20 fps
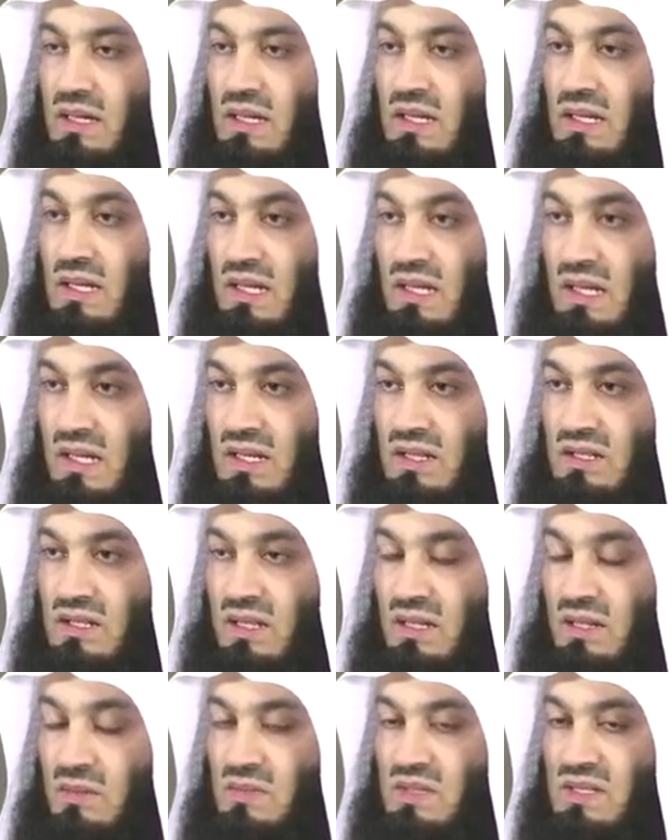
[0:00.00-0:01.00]
in clear
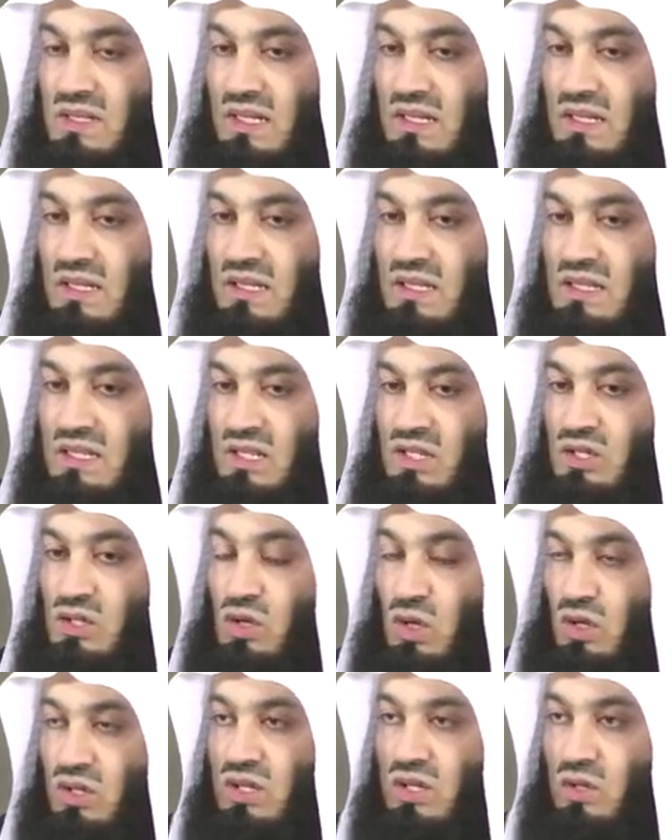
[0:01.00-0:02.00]
terms that this is
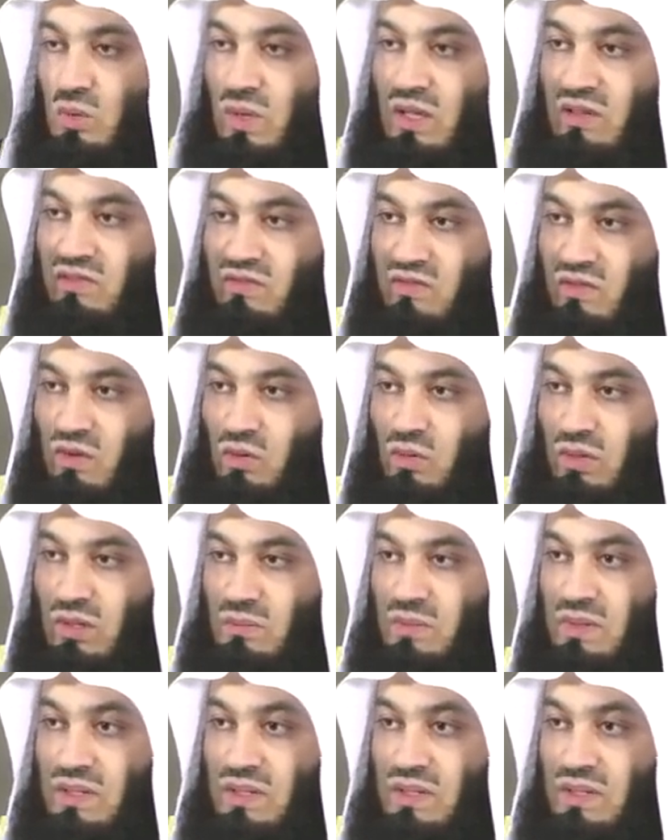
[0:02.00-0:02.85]
not the way forward.